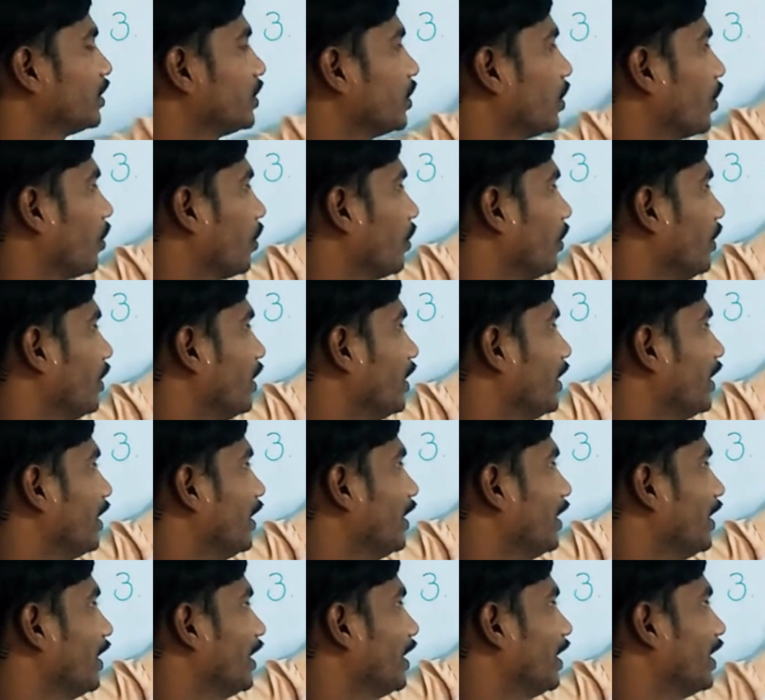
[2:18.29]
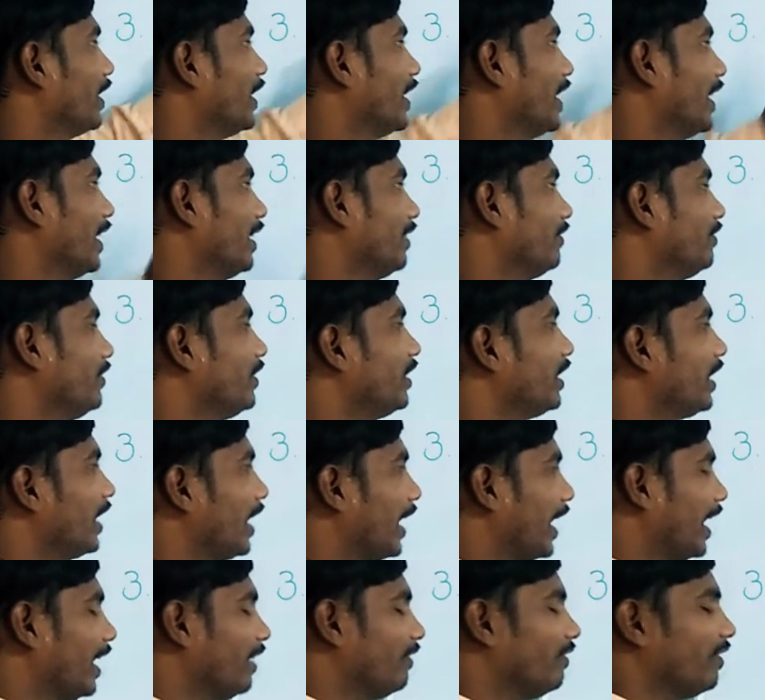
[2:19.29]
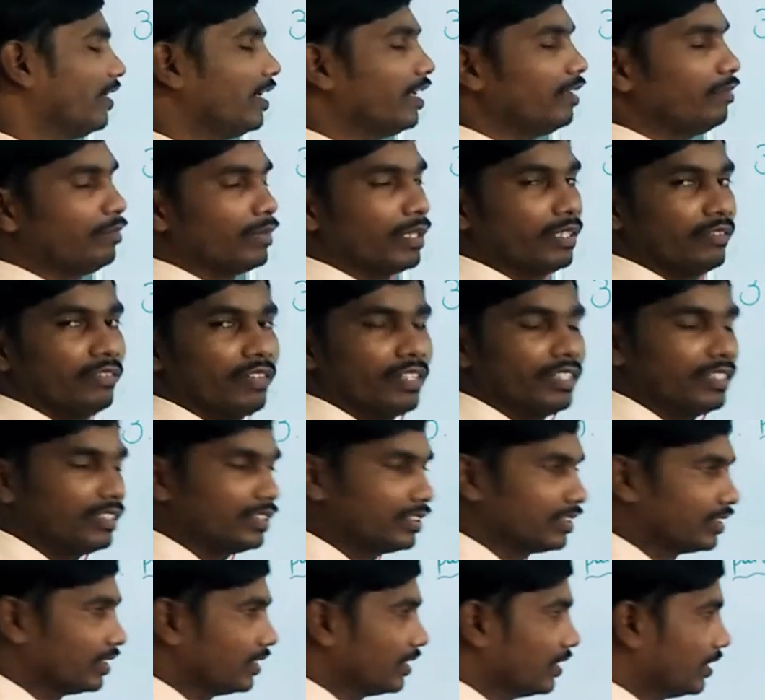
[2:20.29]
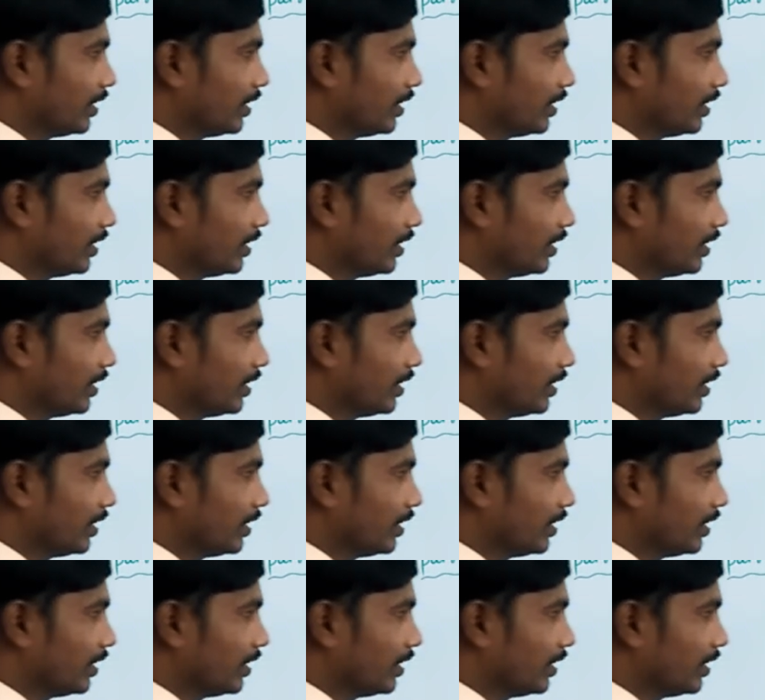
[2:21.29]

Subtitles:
So never a1, b1,